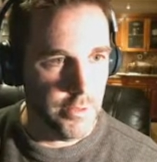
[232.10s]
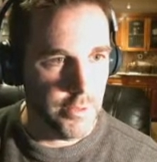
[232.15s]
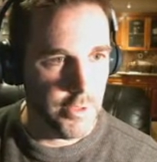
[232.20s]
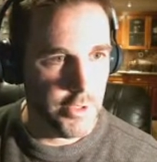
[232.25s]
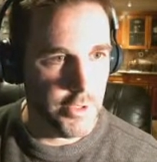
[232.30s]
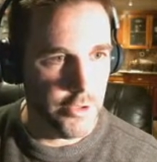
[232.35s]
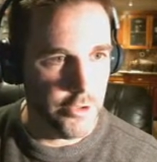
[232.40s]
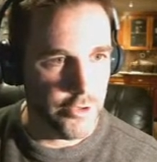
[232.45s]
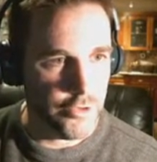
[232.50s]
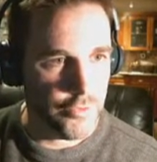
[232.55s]

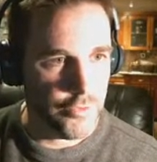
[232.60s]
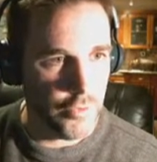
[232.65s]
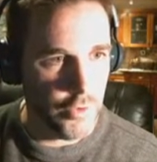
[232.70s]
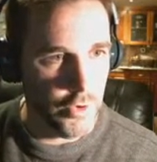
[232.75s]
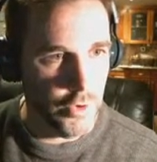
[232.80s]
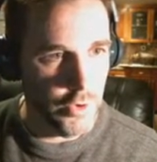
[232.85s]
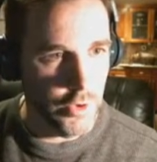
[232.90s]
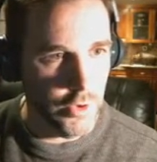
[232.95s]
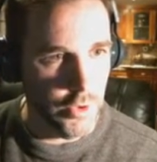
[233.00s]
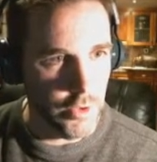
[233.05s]

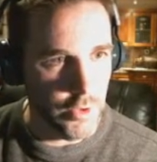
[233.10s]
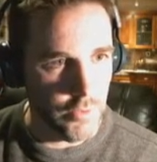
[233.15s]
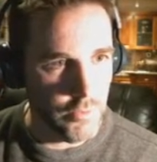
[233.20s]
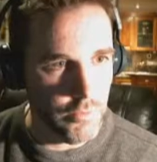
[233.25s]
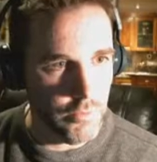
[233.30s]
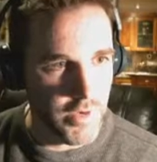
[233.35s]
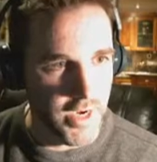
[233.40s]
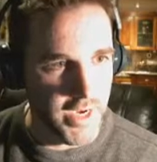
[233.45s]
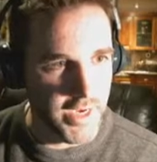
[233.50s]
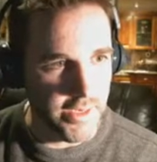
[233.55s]
control
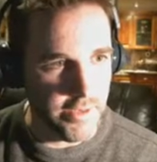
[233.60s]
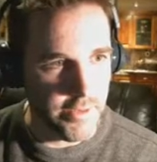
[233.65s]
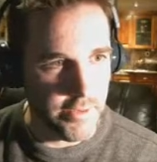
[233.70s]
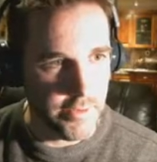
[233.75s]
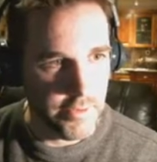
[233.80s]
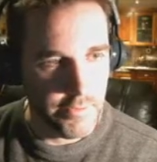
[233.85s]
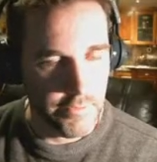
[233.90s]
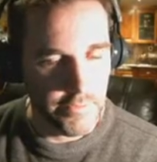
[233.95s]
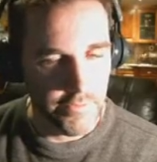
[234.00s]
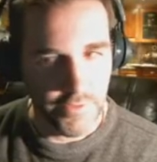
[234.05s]
right
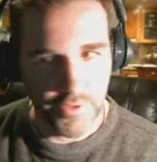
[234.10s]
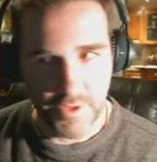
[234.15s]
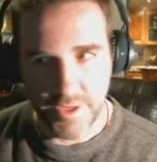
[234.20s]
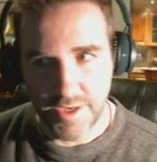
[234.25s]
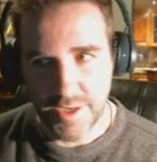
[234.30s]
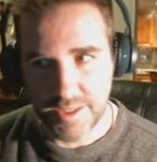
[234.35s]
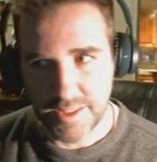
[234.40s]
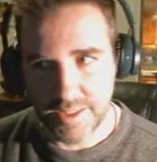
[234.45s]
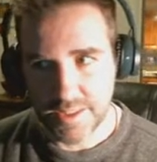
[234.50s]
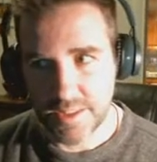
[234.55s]
for the
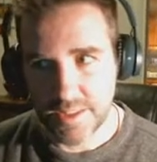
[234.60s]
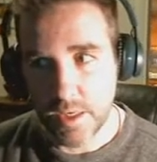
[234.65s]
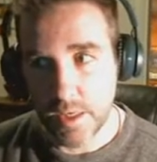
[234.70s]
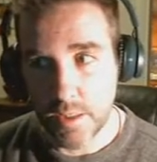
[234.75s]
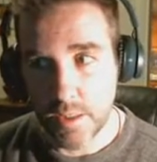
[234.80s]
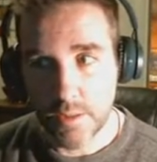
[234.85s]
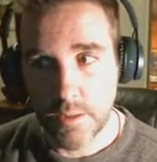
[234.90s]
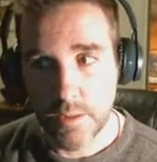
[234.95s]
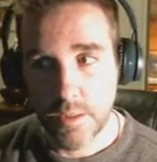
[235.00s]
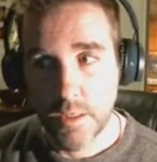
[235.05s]
next
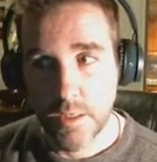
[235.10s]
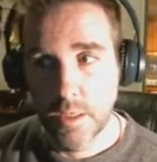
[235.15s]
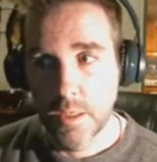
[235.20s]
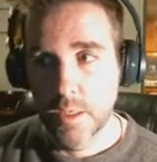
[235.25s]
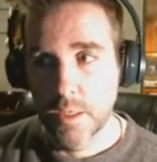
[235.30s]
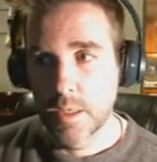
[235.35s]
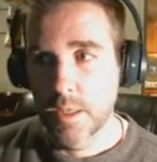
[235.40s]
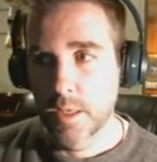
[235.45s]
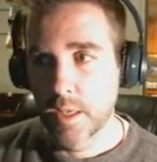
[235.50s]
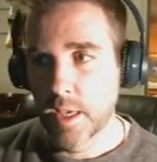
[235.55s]
song.
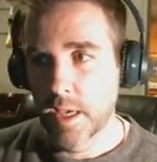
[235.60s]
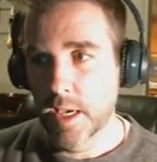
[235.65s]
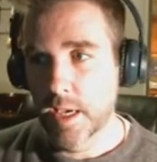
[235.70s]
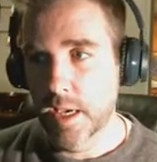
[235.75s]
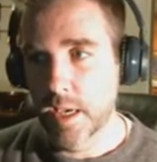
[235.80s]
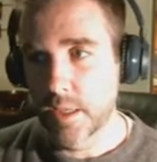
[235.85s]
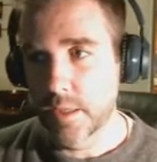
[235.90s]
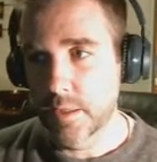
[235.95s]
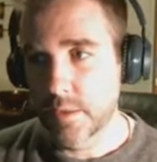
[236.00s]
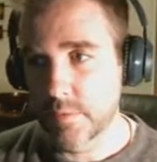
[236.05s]
And the